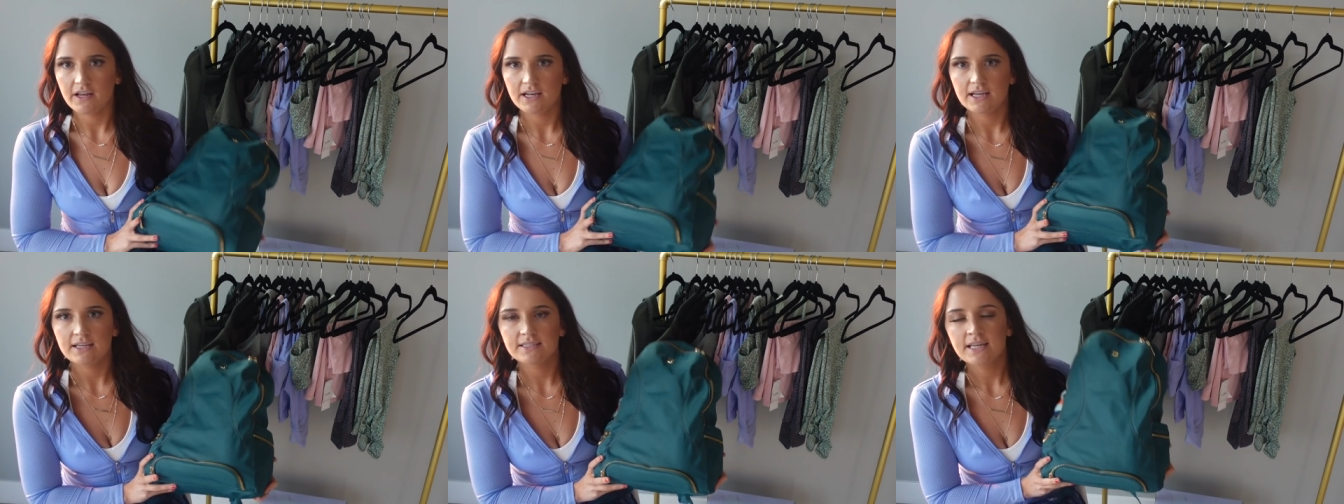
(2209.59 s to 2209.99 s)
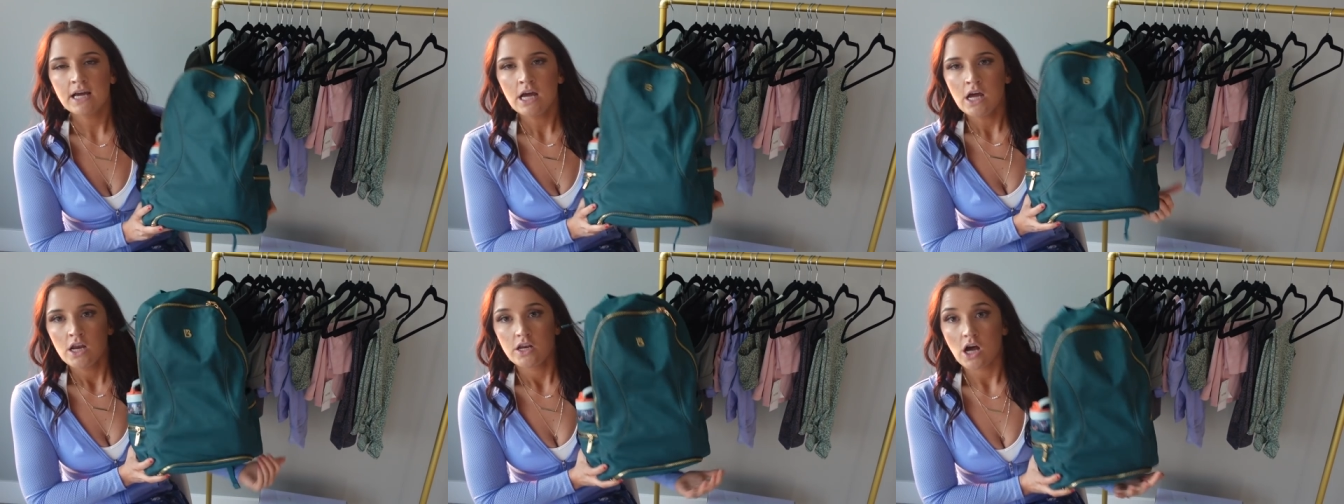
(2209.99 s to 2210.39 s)
It is
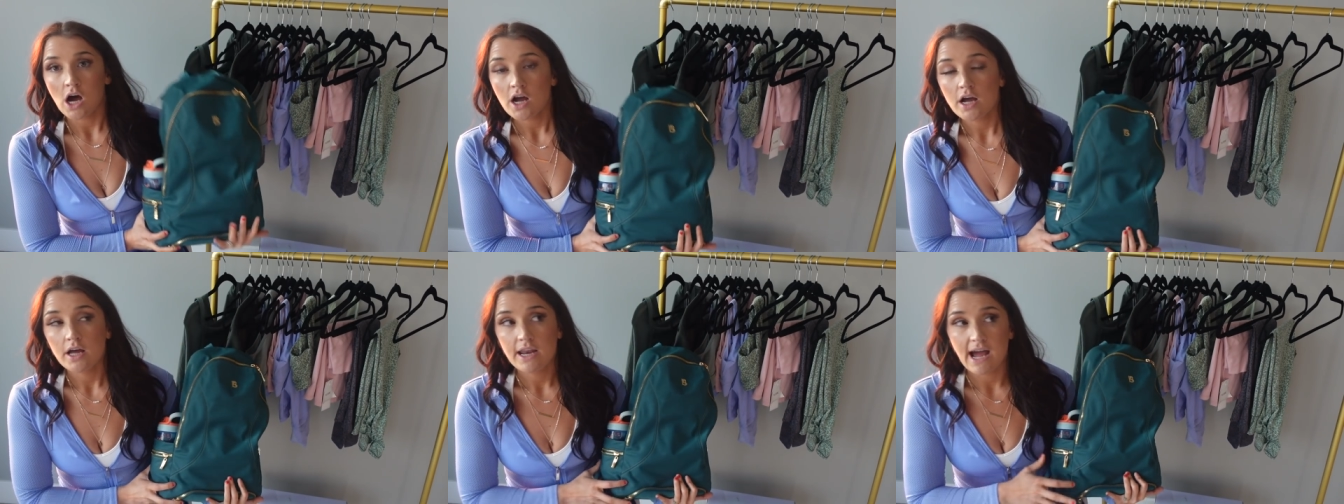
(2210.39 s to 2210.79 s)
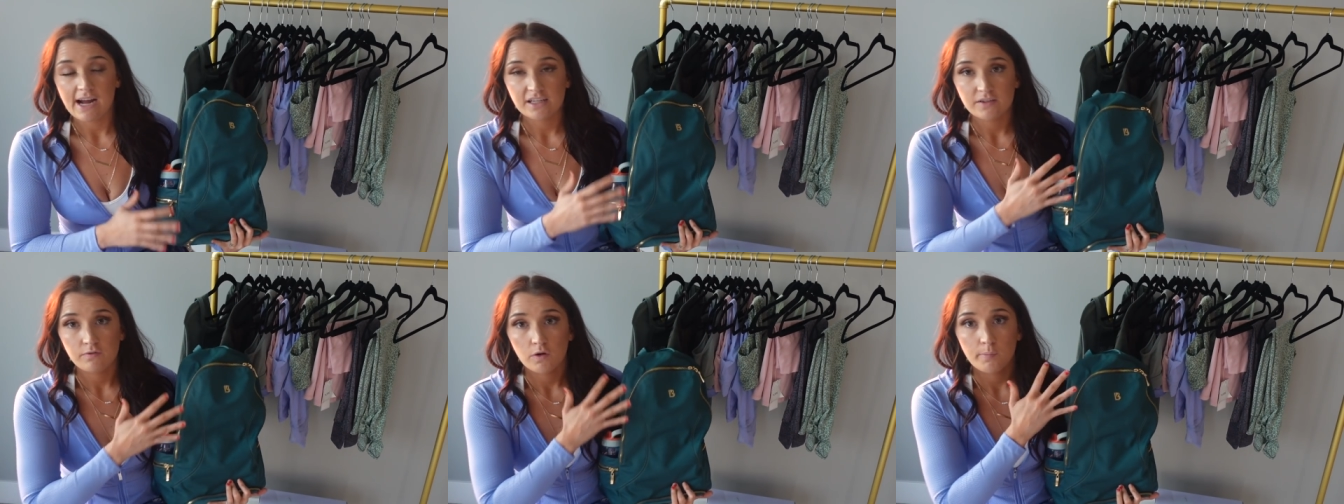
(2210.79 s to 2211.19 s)
not an
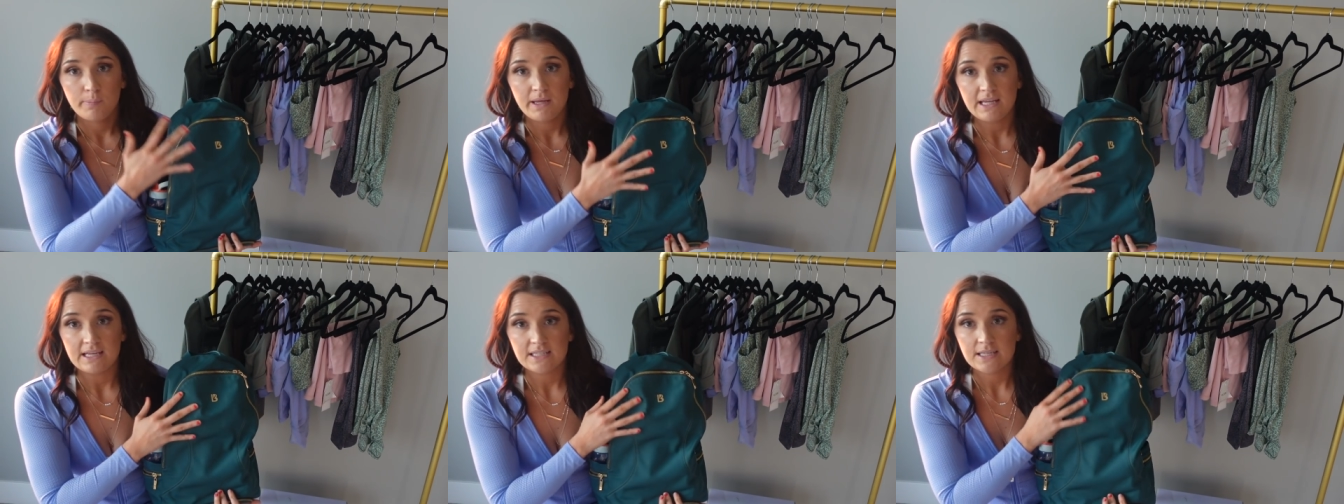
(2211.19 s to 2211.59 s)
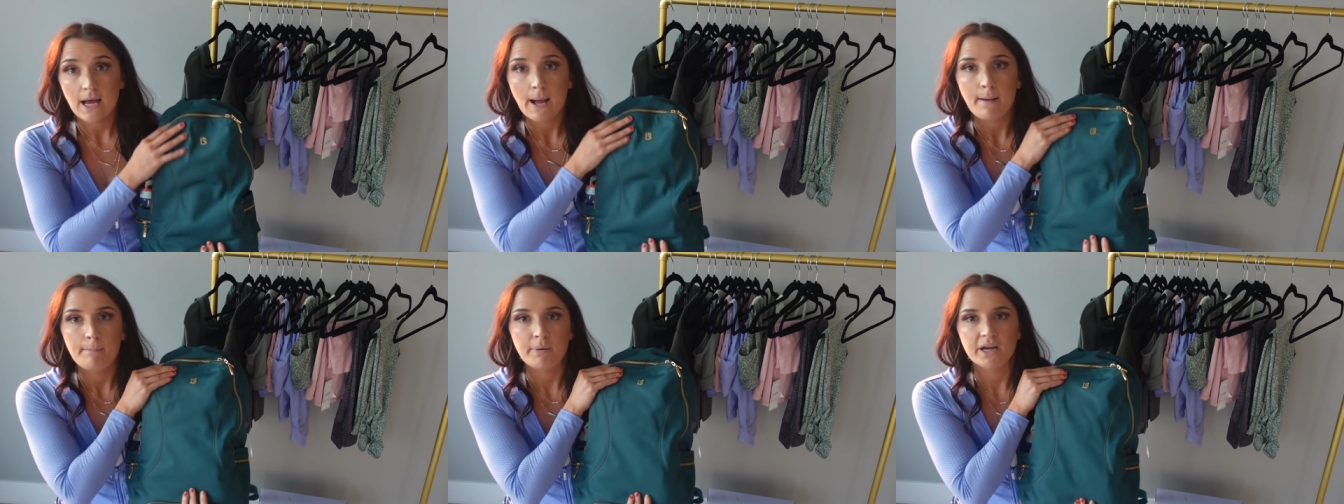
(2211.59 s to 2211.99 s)
activewear piece,
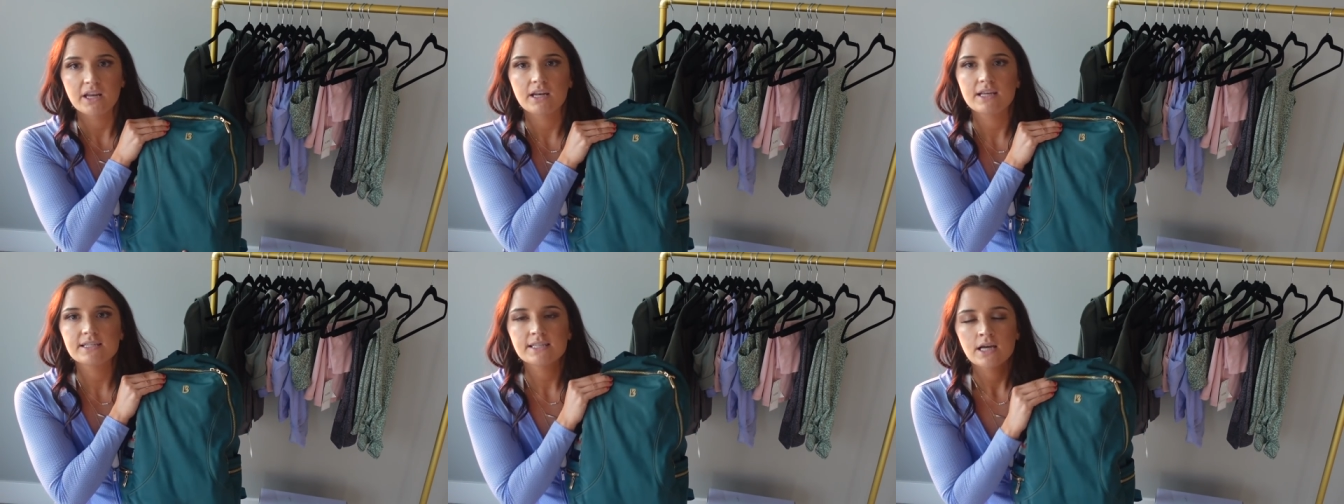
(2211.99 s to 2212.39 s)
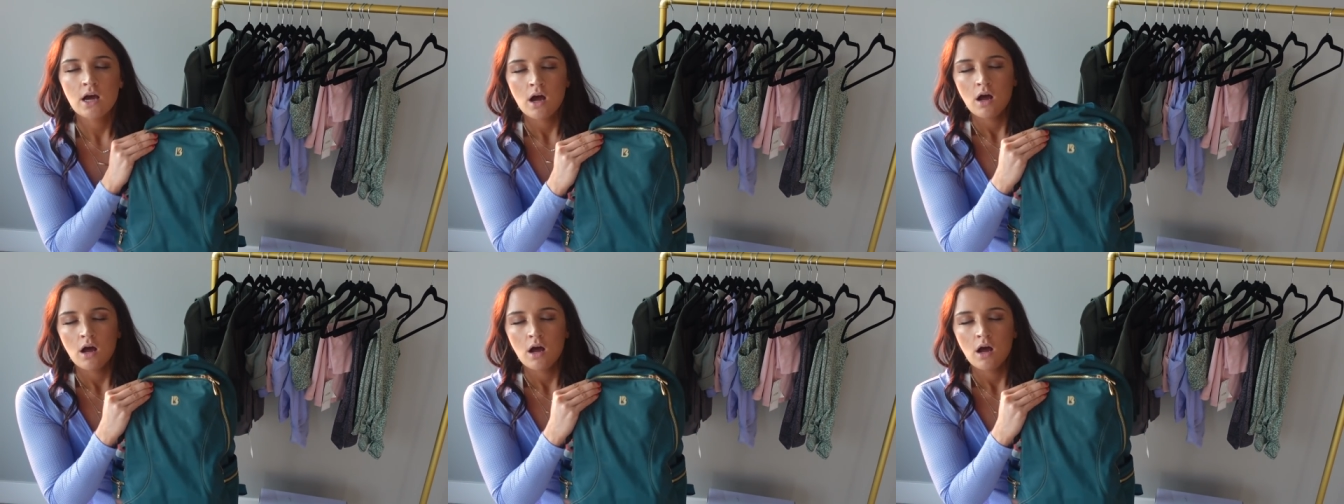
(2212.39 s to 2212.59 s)
but it is,